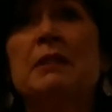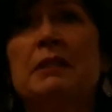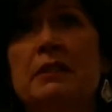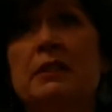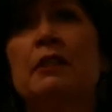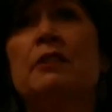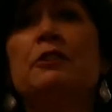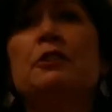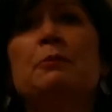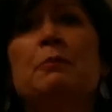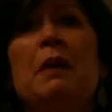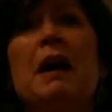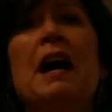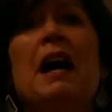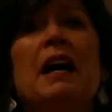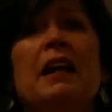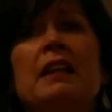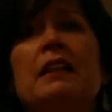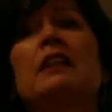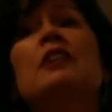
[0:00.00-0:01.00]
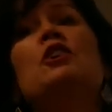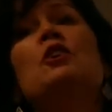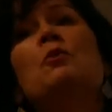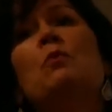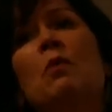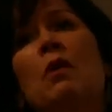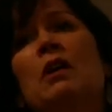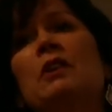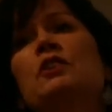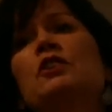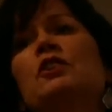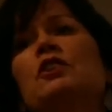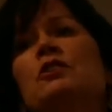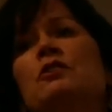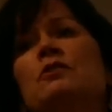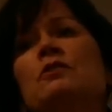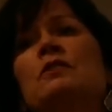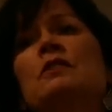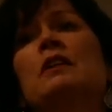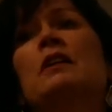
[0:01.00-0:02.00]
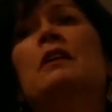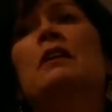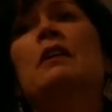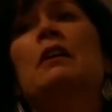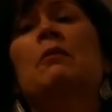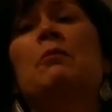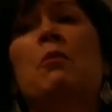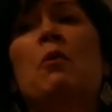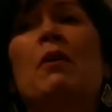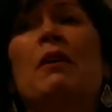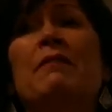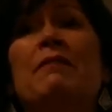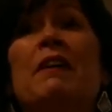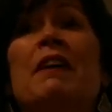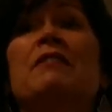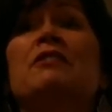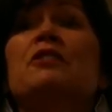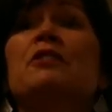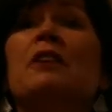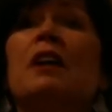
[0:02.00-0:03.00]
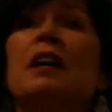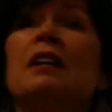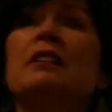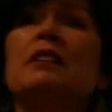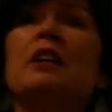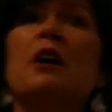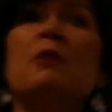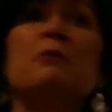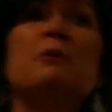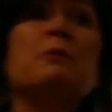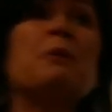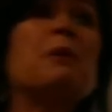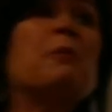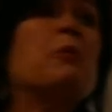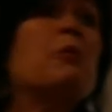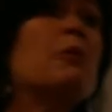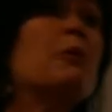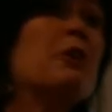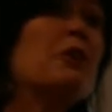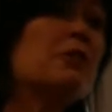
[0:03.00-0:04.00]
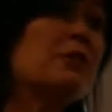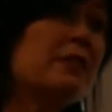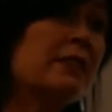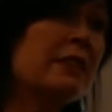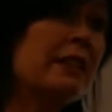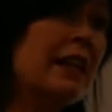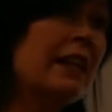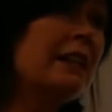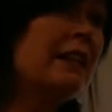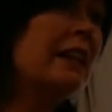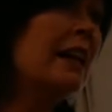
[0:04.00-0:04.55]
is close by, then you want to use a 0.5. So a lot of times people will use the lead